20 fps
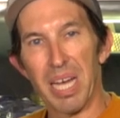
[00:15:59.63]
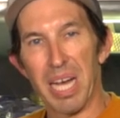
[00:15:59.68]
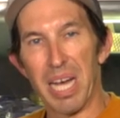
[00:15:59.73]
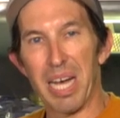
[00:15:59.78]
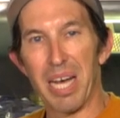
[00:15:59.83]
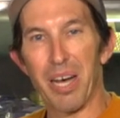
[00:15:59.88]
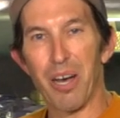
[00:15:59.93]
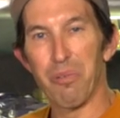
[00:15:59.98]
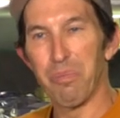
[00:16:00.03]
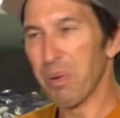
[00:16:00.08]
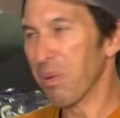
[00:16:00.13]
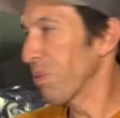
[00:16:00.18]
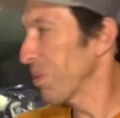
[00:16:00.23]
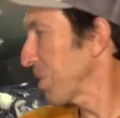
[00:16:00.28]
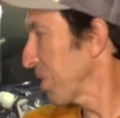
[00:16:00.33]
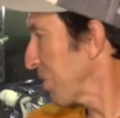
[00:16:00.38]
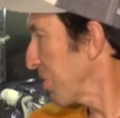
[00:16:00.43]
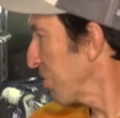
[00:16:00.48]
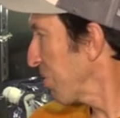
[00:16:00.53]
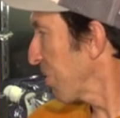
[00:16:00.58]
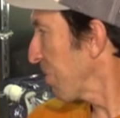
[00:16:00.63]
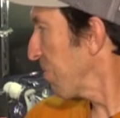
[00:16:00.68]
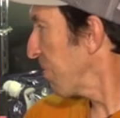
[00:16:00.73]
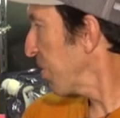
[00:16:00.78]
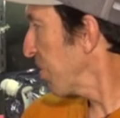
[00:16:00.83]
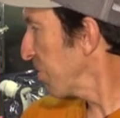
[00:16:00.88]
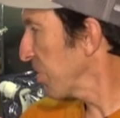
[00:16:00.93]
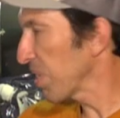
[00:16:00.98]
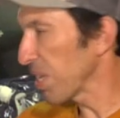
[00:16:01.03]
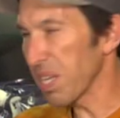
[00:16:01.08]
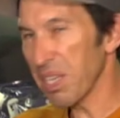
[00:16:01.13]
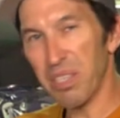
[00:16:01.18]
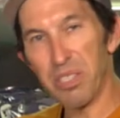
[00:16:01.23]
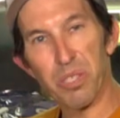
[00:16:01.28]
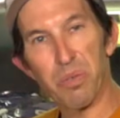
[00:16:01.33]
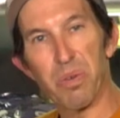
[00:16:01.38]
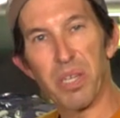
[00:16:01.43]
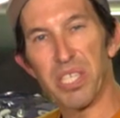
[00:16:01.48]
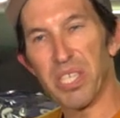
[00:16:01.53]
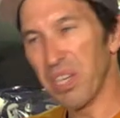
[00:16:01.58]
I uh, hope it wasn't too confusing,
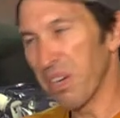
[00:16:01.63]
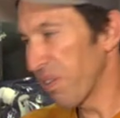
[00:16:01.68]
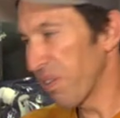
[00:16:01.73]
switching